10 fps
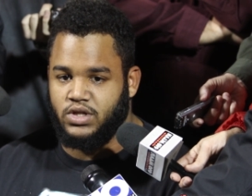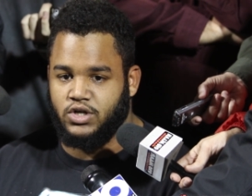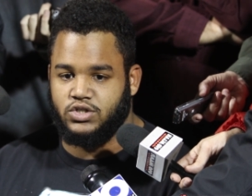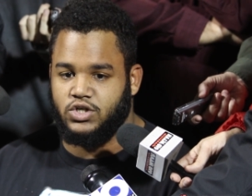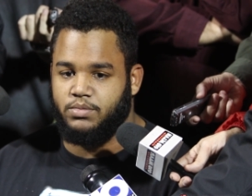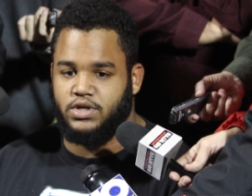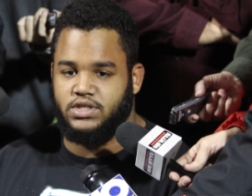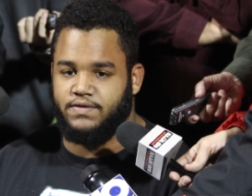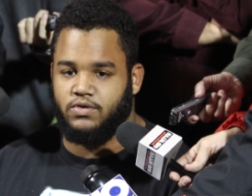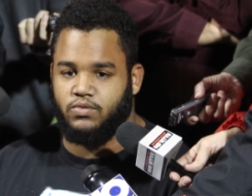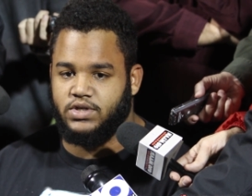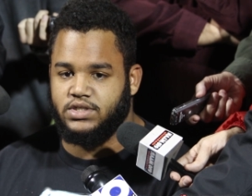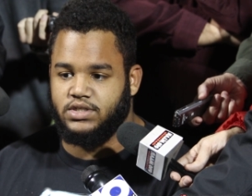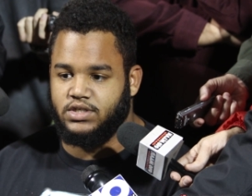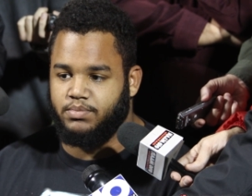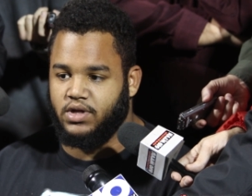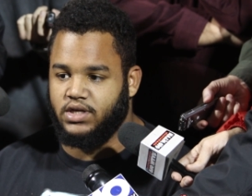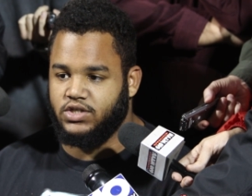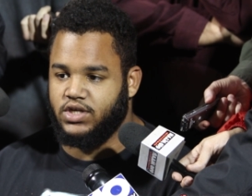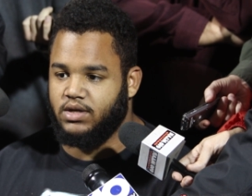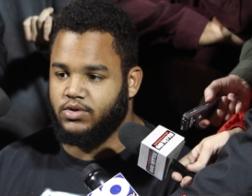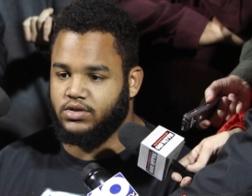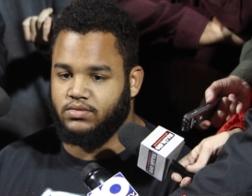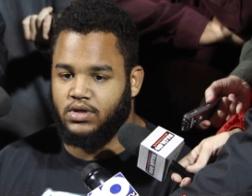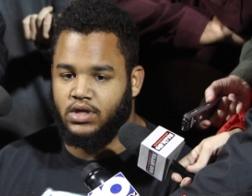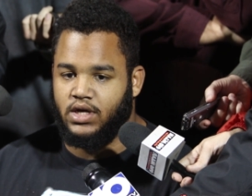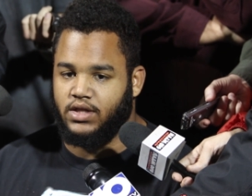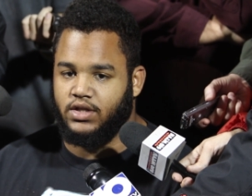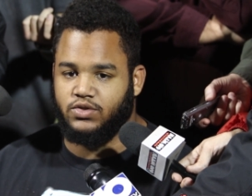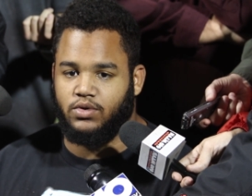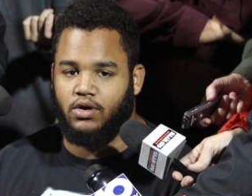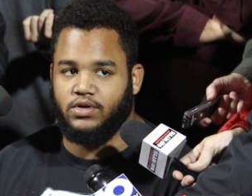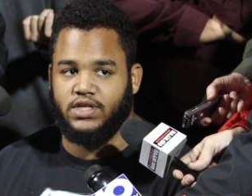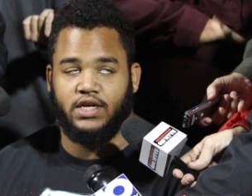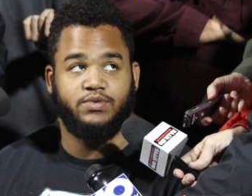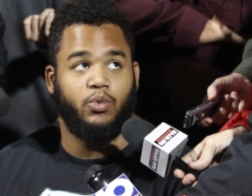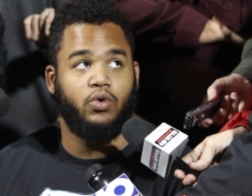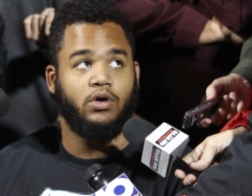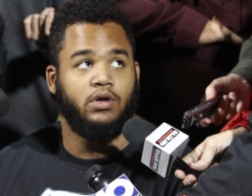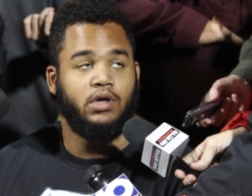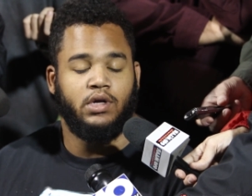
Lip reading: there's so many different reasons to play each game there, and this one always has more.